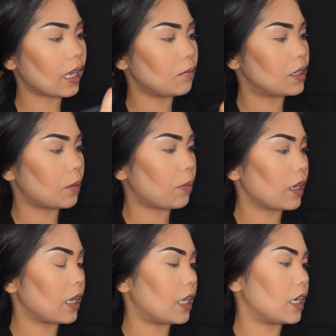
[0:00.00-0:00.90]
am
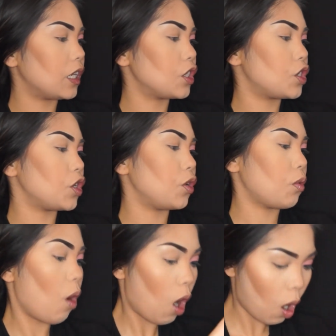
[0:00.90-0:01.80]
dipping into,
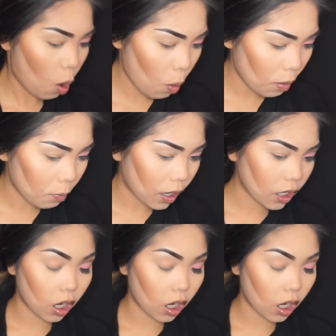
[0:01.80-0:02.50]
oh my